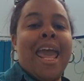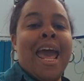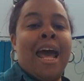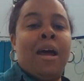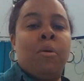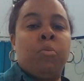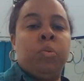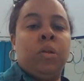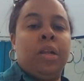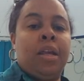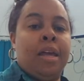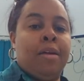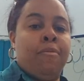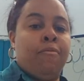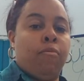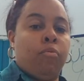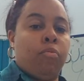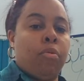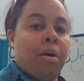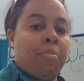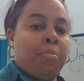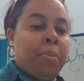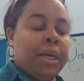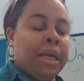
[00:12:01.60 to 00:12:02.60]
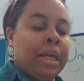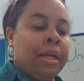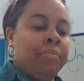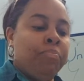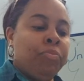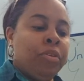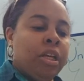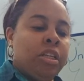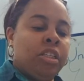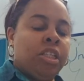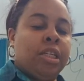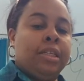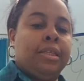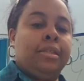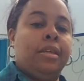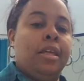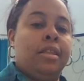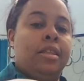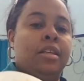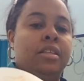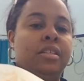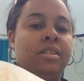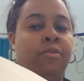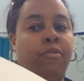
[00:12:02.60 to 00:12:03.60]
our leaf rubbing to see
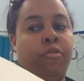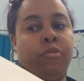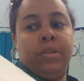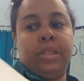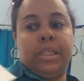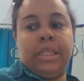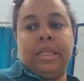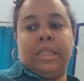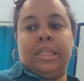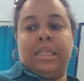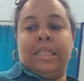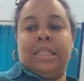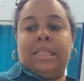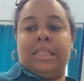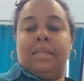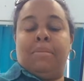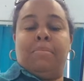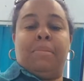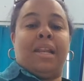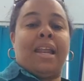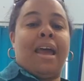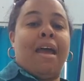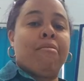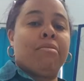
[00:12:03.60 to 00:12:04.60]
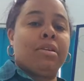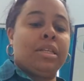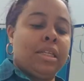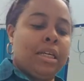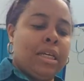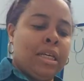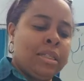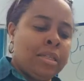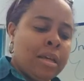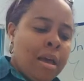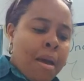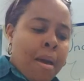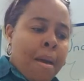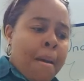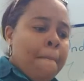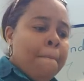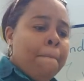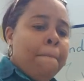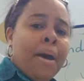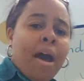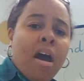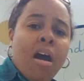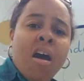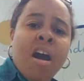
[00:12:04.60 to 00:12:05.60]
the differences and similarities,
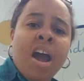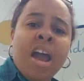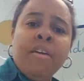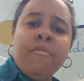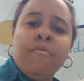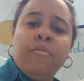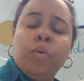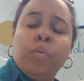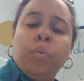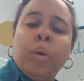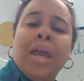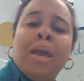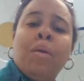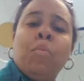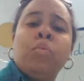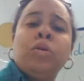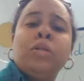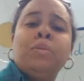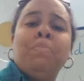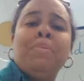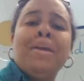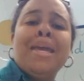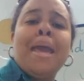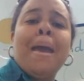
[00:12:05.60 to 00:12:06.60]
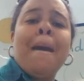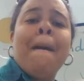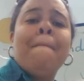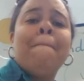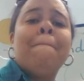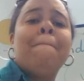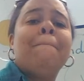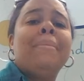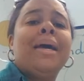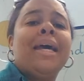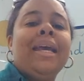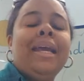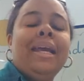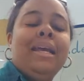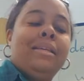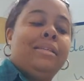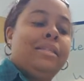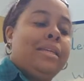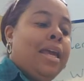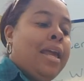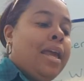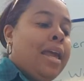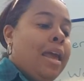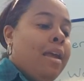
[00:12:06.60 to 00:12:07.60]
but I thought it would be
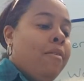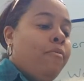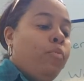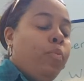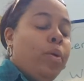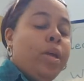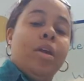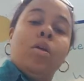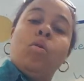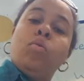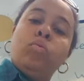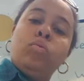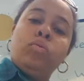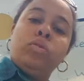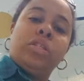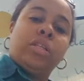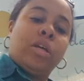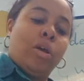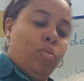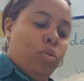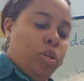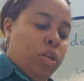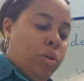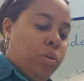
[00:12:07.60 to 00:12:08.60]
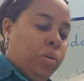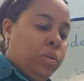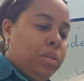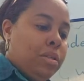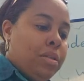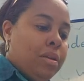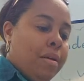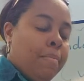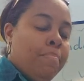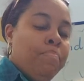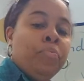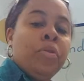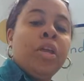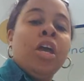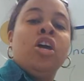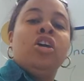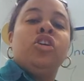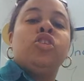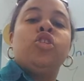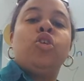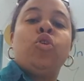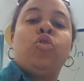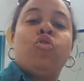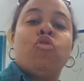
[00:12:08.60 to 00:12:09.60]
amazing if we also use them
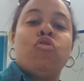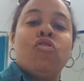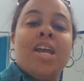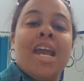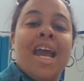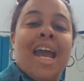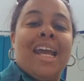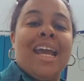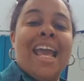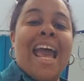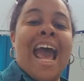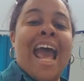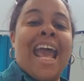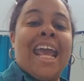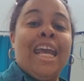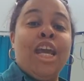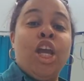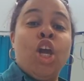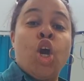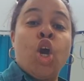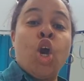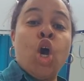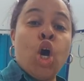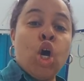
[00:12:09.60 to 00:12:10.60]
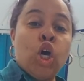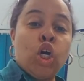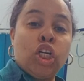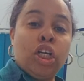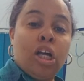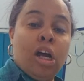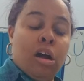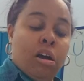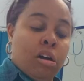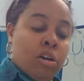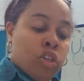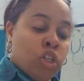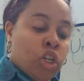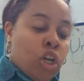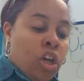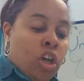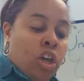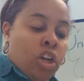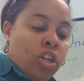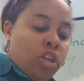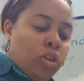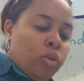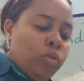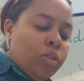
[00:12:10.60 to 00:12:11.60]
to create a collage
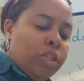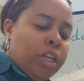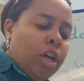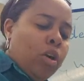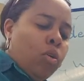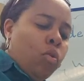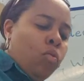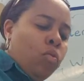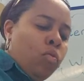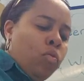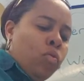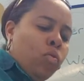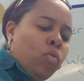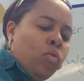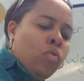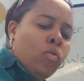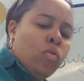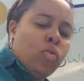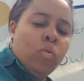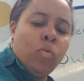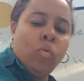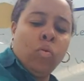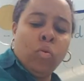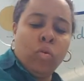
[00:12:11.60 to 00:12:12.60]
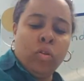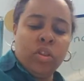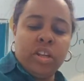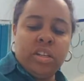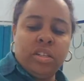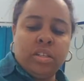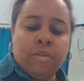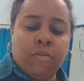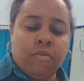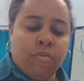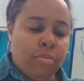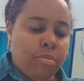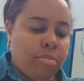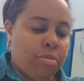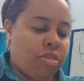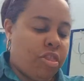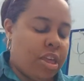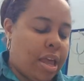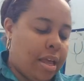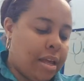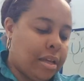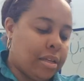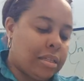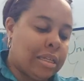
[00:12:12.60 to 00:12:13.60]
using all the different
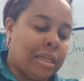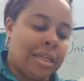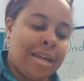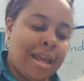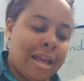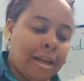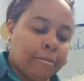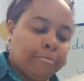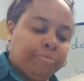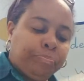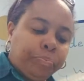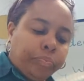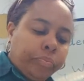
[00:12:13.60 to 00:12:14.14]
things. Now,